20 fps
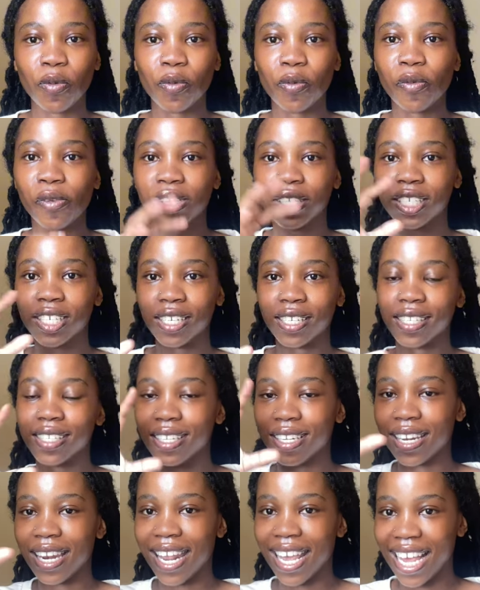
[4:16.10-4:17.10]
which is
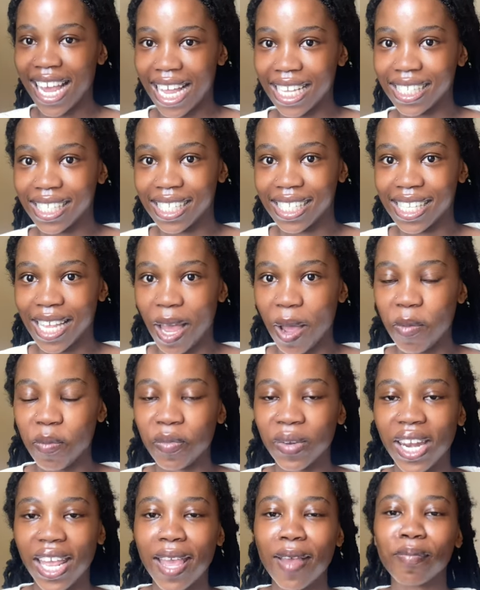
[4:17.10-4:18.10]
Nick cousin's arm.
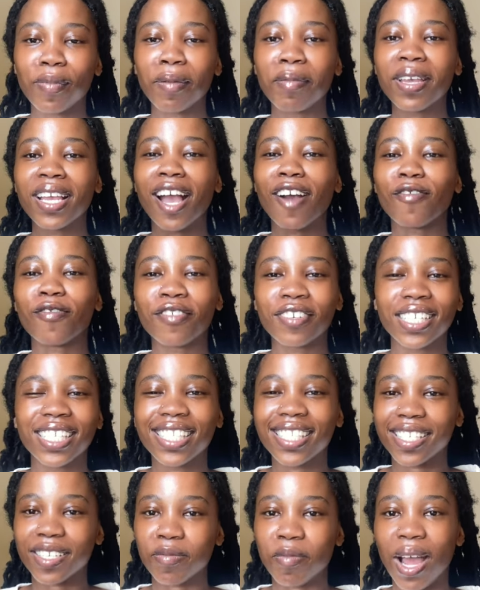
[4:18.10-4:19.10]
They were having a funny
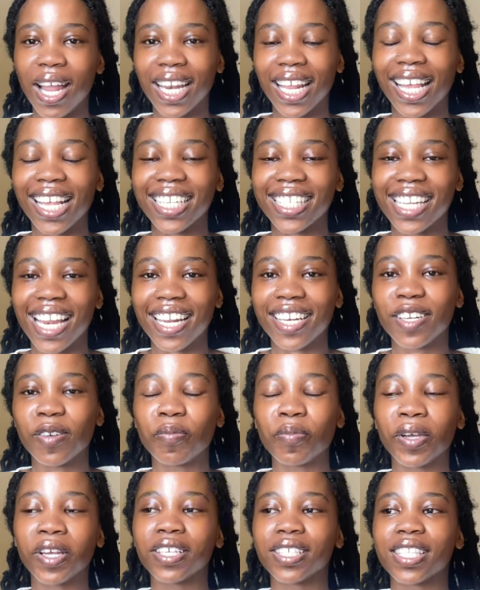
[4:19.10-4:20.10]
is learning
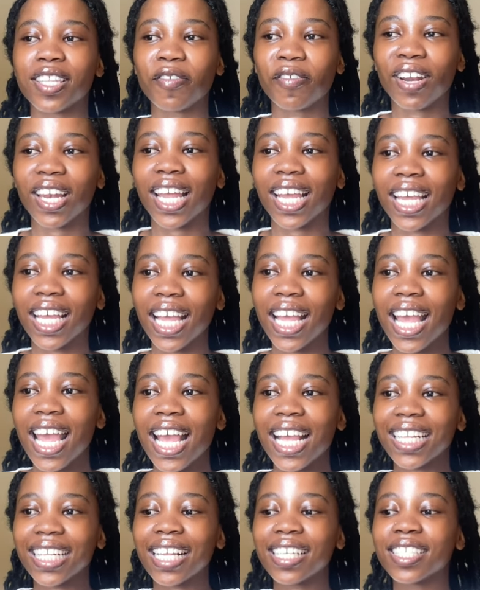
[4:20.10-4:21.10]
because they were like,
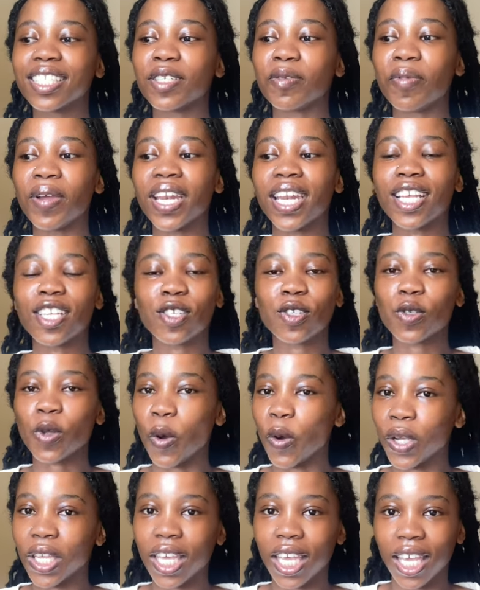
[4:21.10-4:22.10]
"Just to be
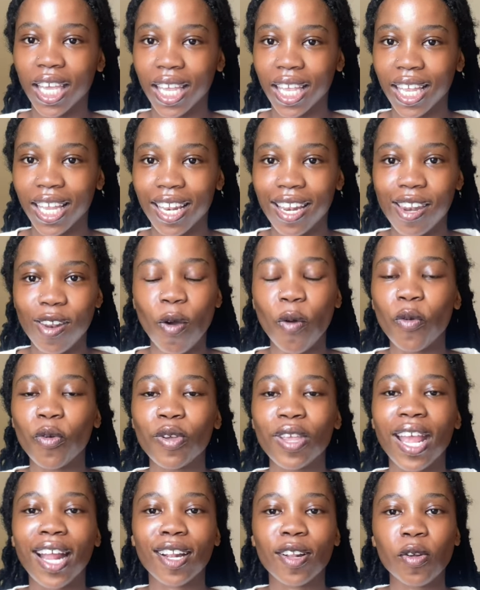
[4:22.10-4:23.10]
song, no,
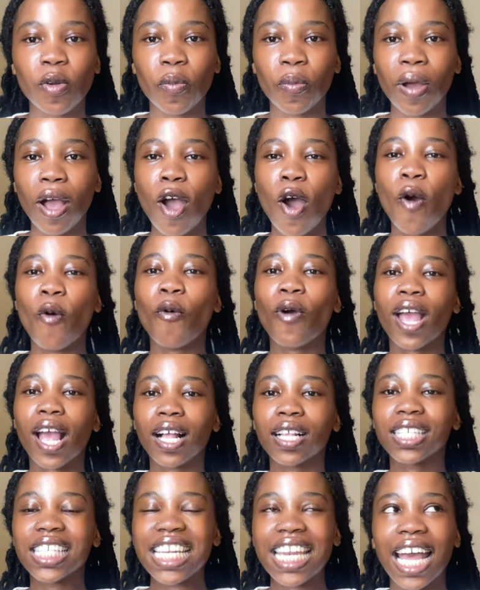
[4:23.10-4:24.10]
we are loop." What
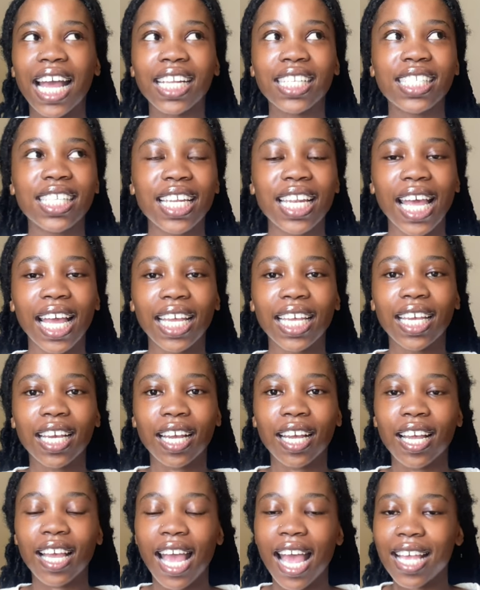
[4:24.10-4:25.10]
else? Nati, like
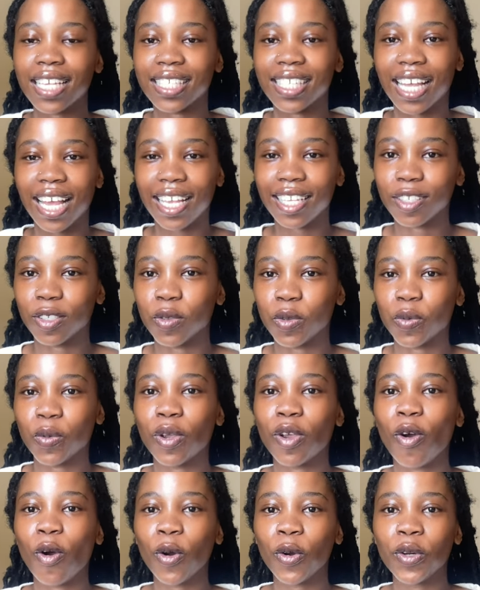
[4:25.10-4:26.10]
as cousins,
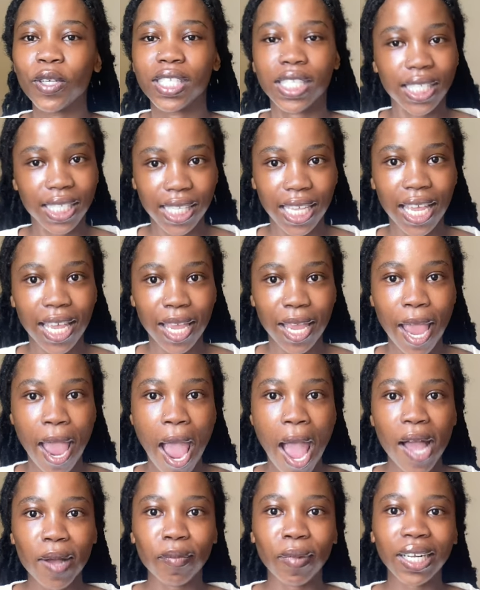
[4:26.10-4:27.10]
we always say,
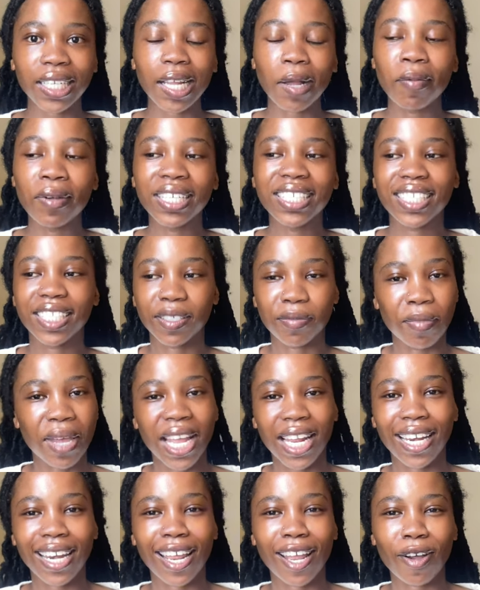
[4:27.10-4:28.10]
"But over to
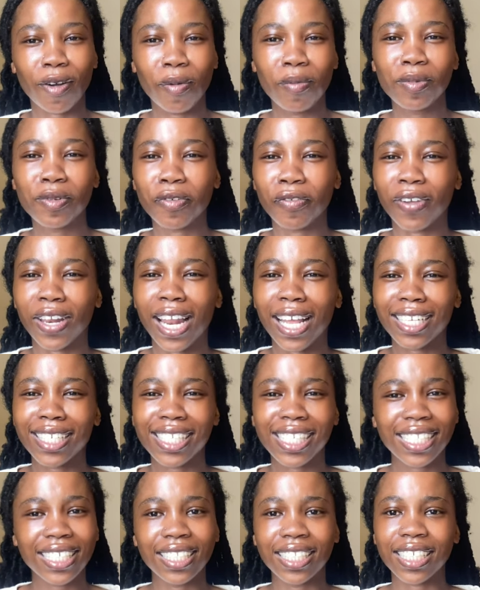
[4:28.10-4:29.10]
be to
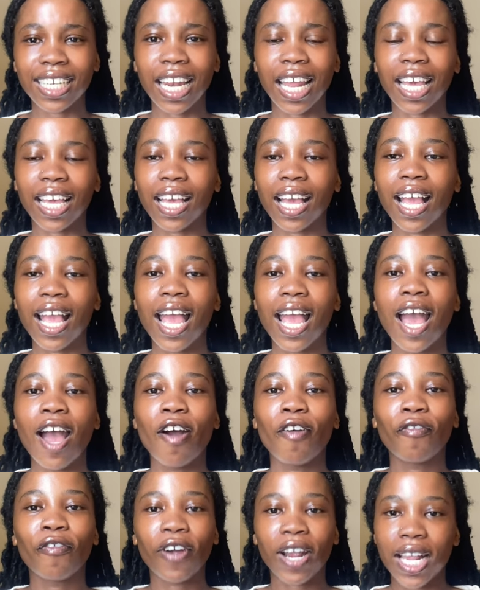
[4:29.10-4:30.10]
change." Like,
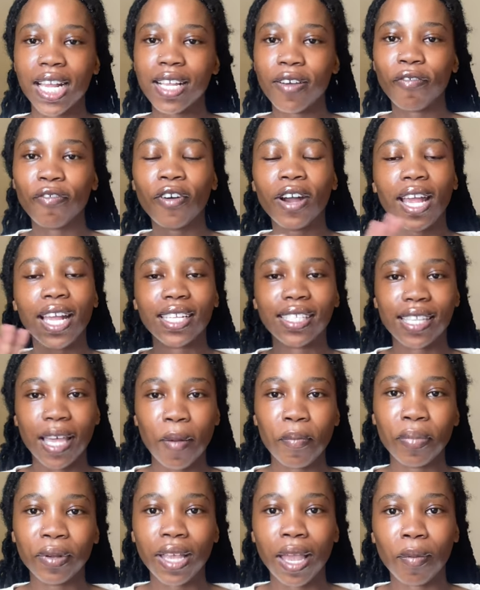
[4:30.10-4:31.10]
for
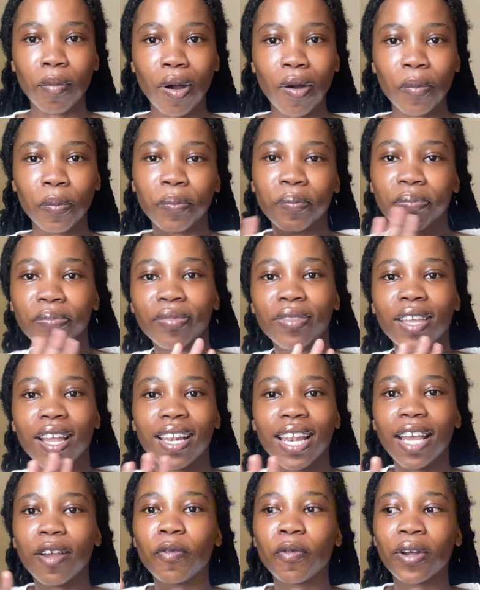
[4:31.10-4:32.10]
example,
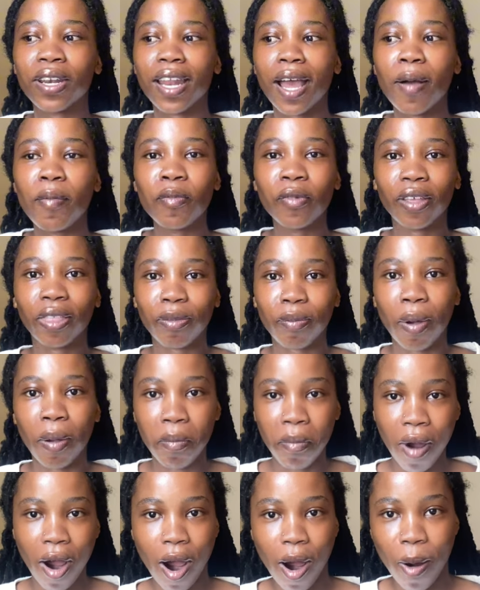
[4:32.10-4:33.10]
like when I'm with my
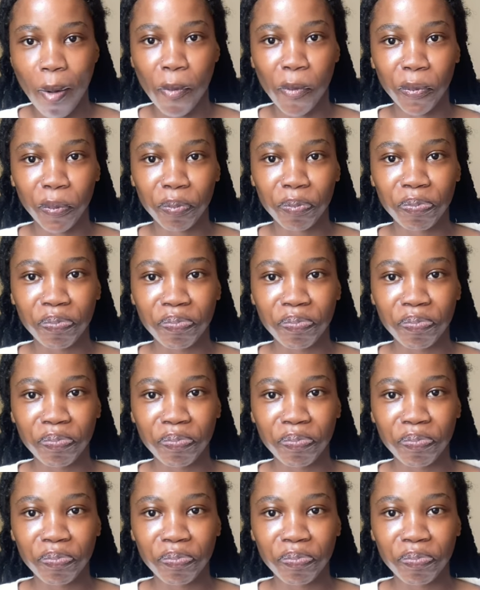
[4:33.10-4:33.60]
mom,